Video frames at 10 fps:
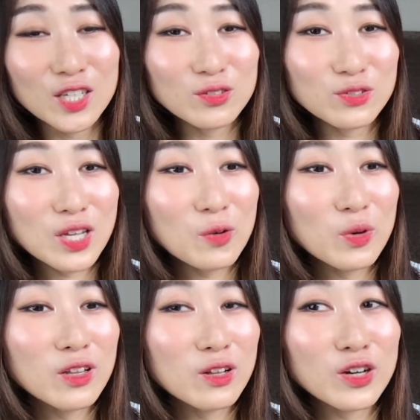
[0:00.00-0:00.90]
today
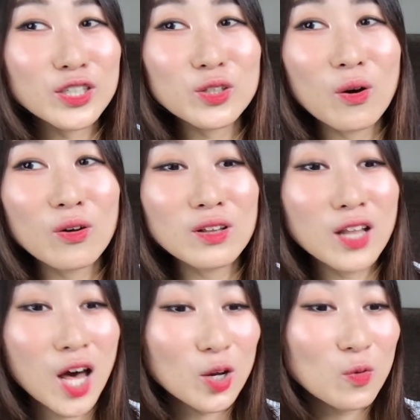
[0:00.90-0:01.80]
we learned a
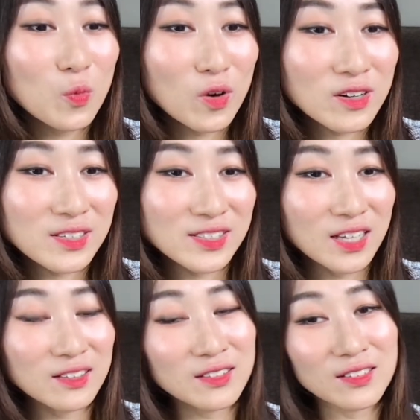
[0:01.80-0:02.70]
lot of words
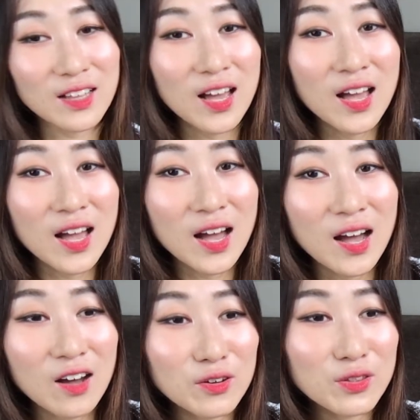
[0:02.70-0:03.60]
and
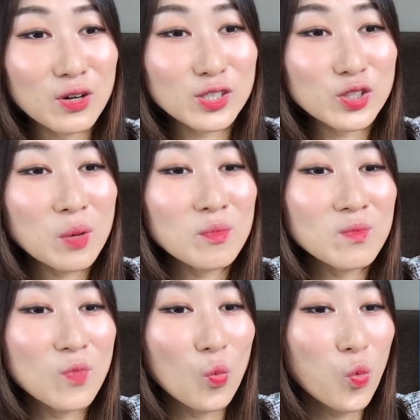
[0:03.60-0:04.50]
uh, there are some
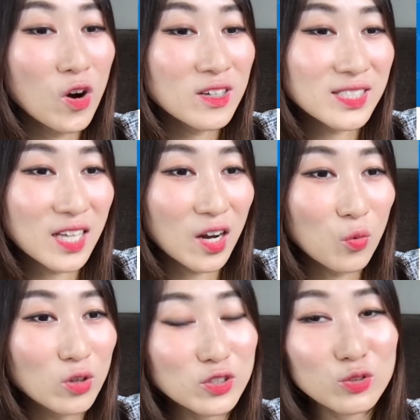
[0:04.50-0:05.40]
words that I
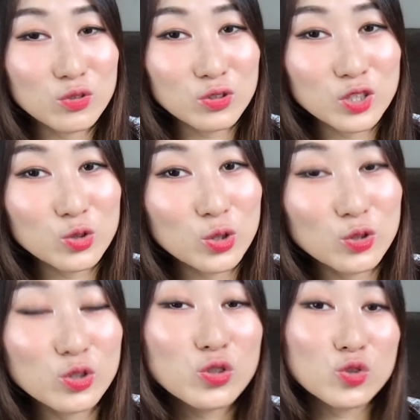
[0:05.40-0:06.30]
wanted to
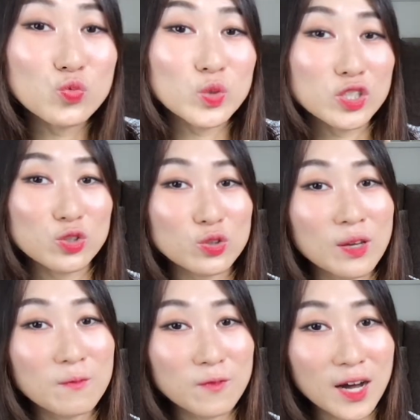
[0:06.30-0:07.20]
introduce which you
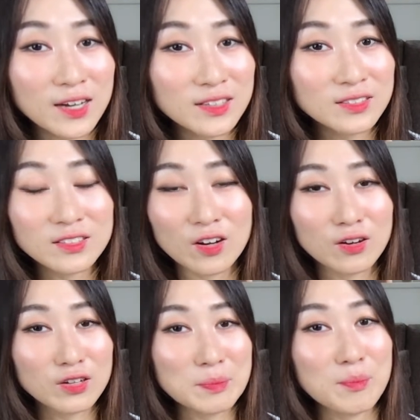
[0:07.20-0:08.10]
can find
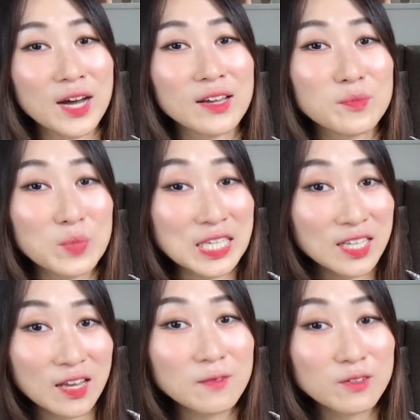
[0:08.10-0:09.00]
uh, in my
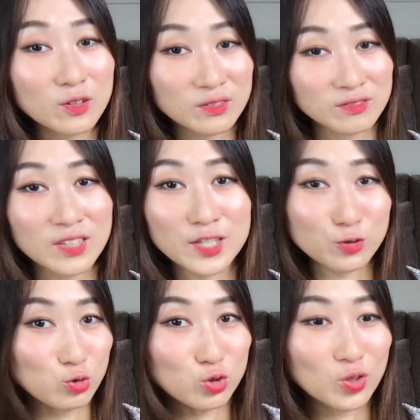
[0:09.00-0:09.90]
PDF as
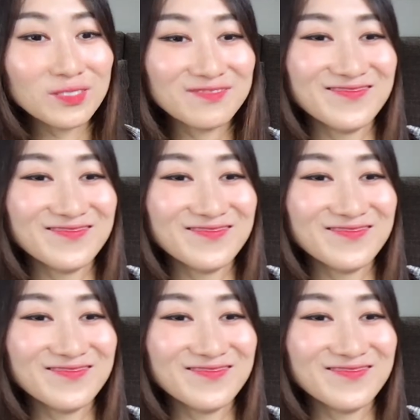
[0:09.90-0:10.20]
usual.